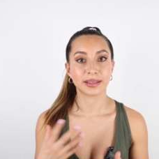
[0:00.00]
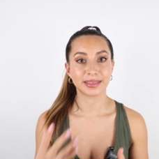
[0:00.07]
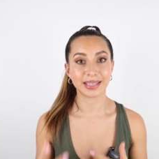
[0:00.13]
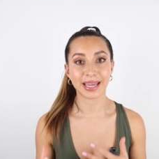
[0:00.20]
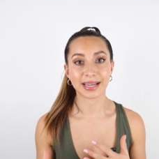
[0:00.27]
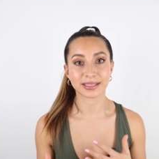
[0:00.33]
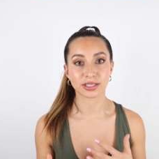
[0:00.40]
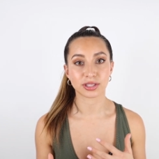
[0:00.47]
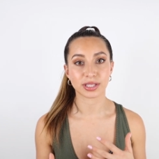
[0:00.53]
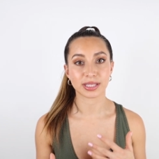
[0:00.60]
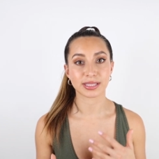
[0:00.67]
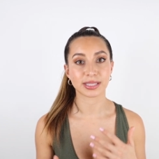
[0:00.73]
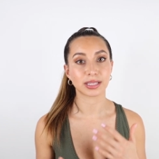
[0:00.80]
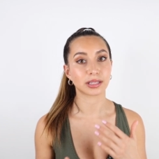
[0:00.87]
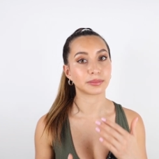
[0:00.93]
the
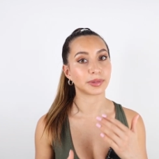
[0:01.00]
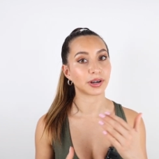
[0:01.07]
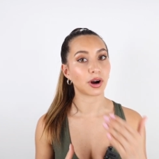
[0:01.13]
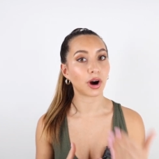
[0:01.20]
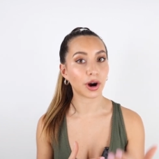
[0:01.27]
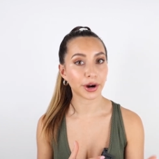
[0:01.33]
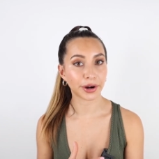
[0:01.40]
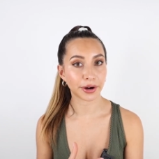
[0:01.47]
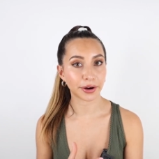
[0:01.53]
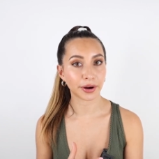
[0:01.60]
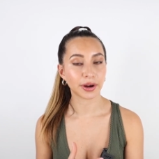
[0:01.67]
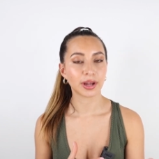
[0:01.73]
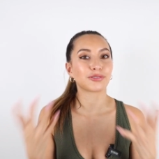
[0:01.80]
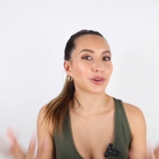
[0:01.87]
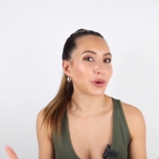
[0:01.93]
exercise is a little bit
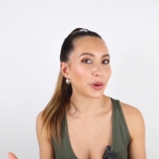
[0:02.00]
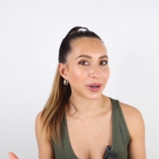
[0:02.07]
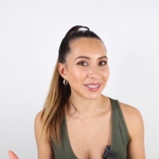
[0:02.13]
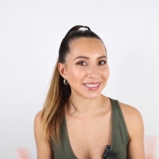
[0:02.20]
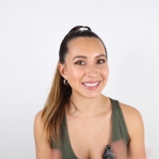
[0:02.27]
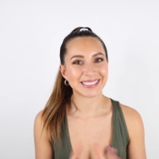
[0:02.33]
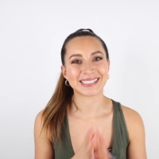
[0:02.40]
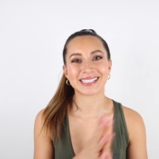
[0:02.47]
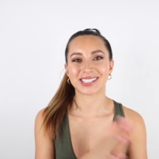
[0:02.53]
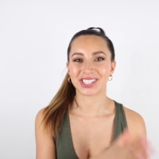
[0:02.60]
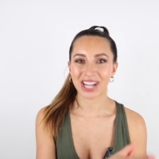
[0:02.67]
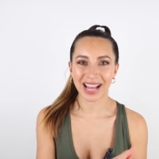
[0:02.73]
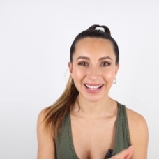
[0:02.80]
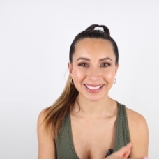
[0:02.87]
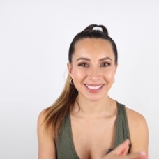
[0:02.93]
harder. Of course, it's a
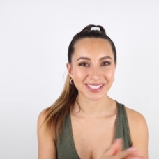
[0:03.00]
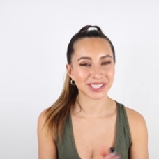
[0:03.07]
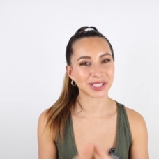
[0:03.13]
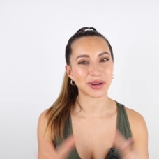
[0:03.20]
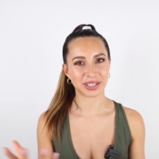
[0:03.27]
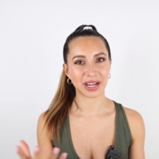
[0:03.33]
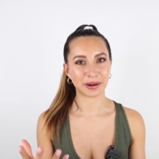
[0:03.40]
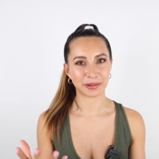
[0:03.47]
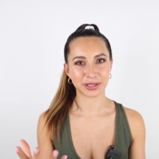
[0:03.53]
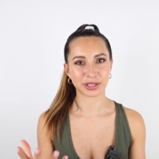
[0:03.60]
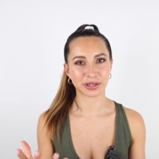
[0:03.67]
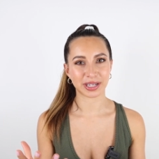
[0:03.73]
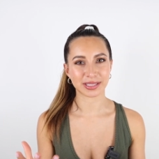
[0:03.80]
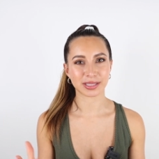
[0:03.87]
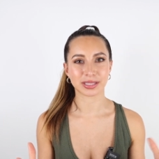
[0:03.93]
challenge. So I want
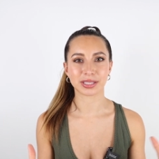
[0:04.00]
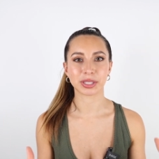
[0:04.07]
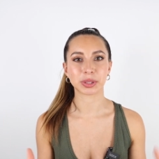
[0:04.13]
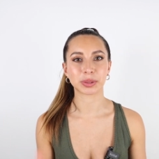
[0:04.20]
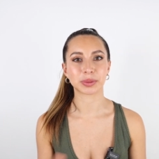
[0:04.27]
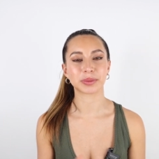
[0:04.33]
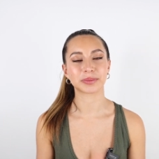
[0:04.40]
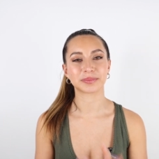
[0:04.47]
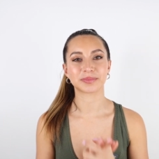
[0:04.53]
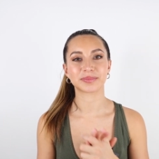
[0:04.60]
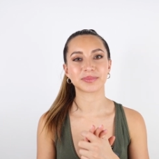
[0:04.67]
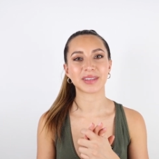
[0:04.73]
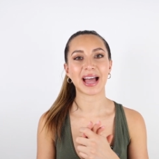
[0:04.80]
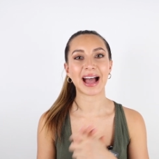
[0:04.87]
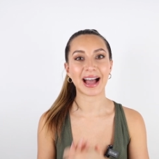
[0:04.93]
you guys to
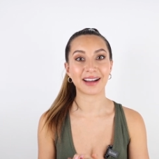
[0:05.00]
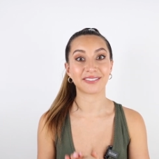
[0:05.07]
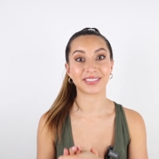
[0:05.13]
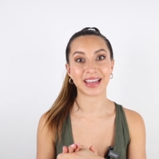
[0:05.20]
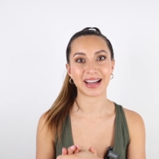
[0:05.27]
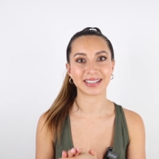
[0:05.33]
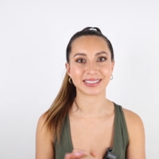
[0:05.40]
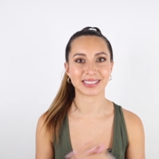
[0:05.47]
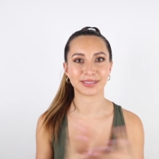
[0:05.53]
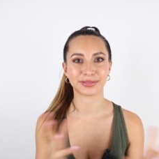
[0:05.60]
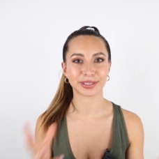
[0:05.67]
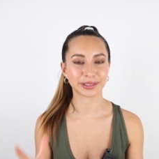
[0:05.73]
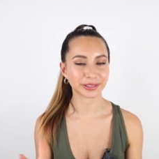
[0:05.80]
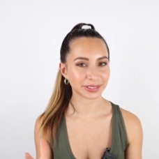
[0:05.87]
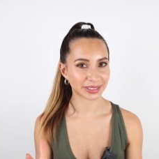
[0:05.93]
have that
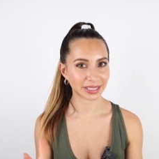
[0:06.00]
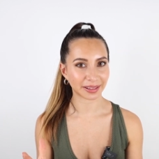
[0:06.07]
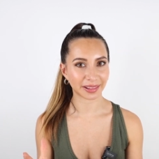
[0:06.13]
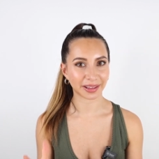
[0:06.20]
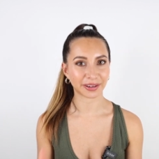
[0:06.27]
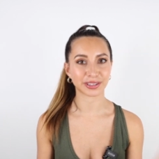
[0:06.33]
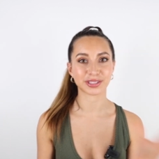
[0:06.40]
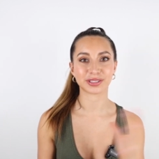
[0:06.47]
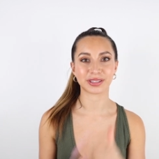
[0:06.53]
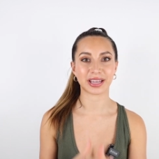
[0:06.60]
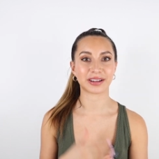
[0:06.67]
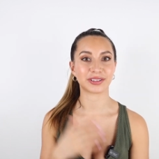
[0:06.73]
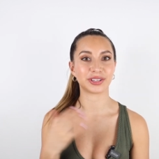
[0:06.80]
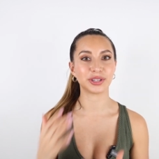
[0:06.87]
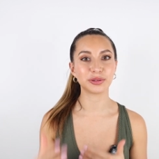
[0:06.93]
difficulty there so
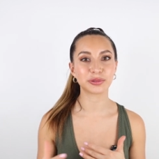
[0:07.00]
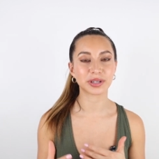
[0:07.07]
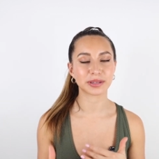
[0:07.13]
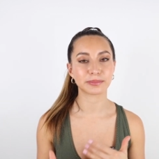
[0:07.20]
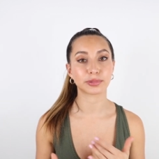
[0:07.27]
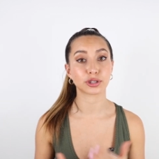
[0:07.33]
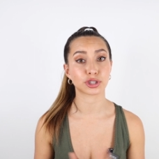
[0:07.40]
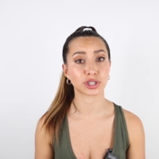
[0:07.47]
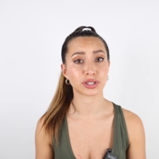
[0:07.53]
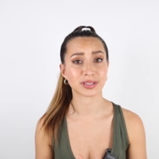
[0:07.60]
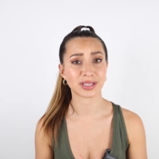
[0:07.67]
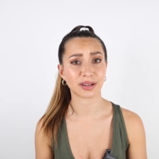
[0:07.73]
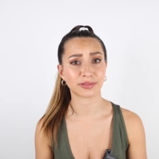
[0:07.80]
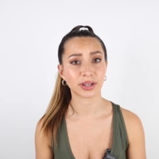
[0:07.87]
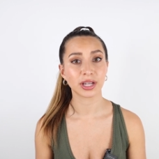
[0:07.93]
that you can push
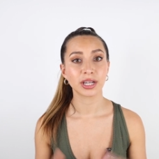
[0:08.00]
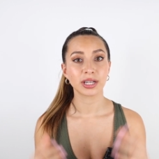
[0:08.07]
yourself